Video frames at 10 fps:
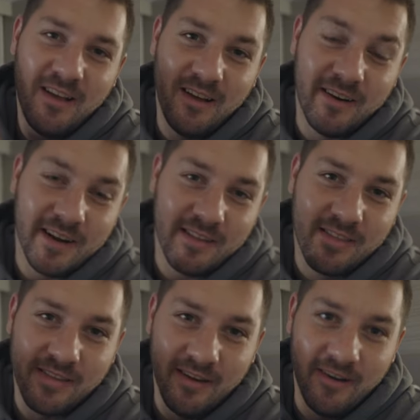All right,
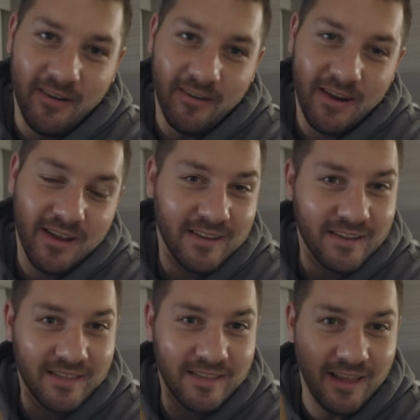so
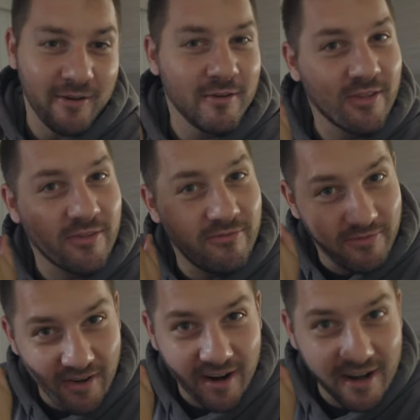that was
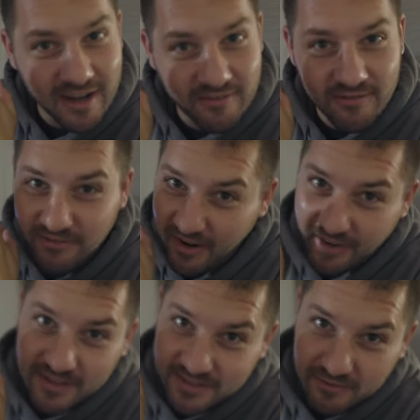very,
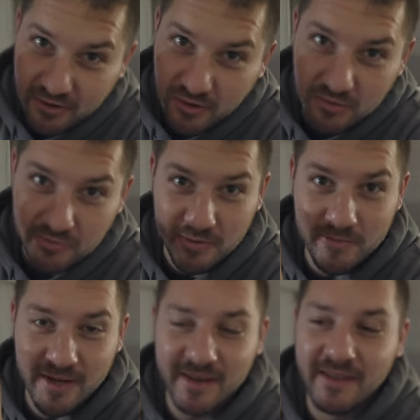very difficult for
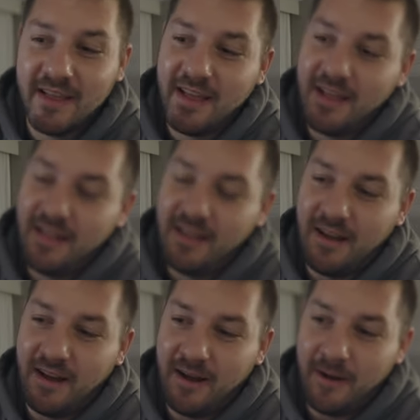me.
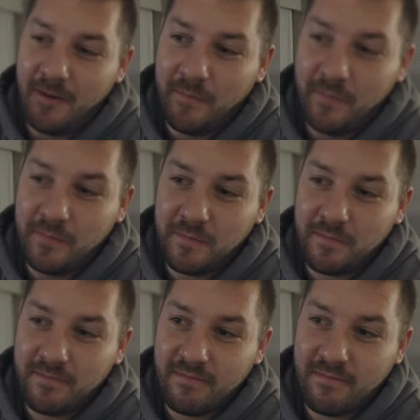
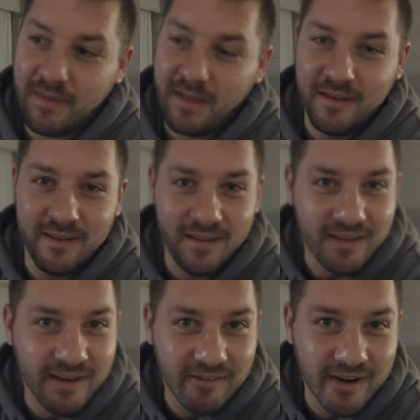
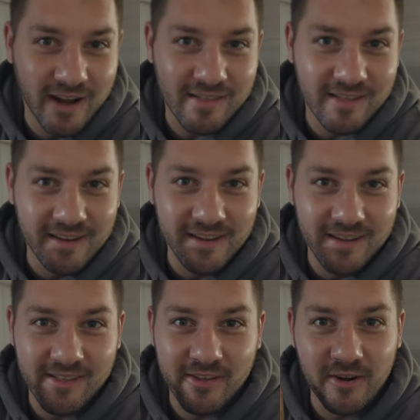It never gets any
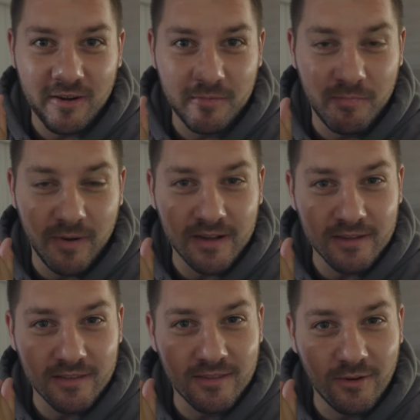easier,
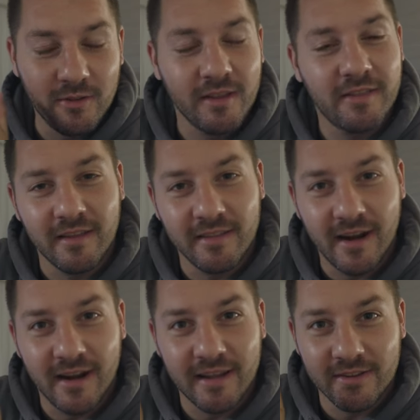but the only thing
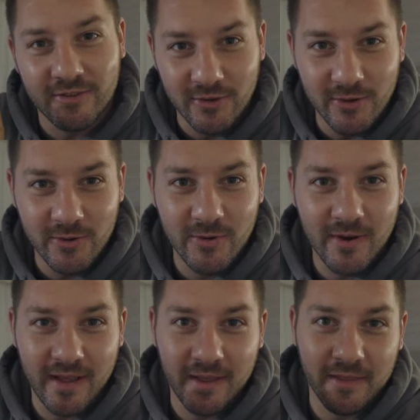that I could
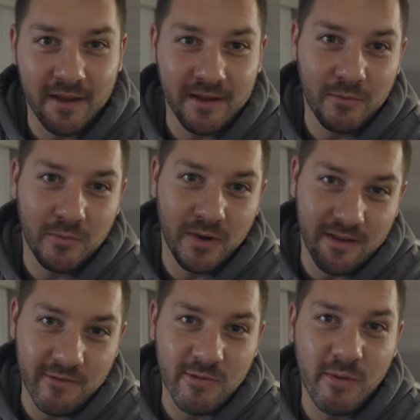do and that what
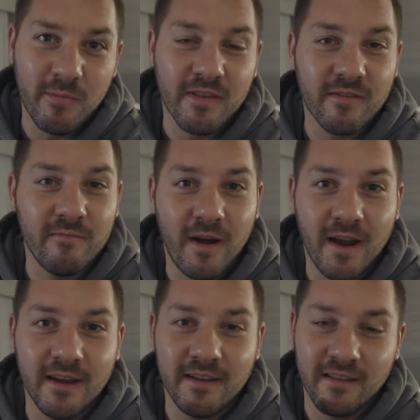gives me peace of
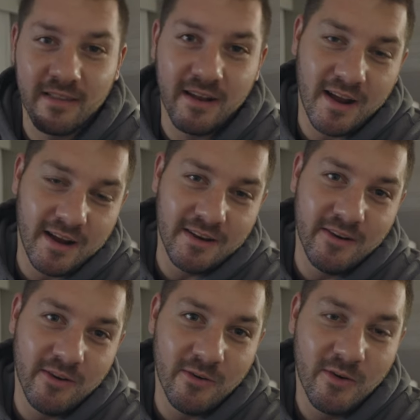mind is that I
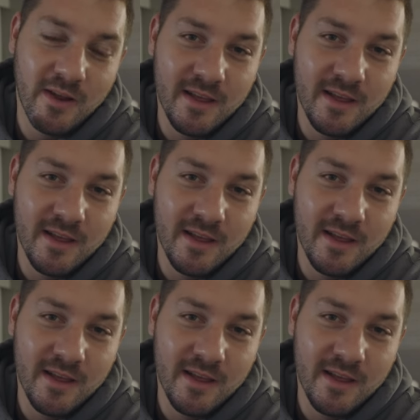know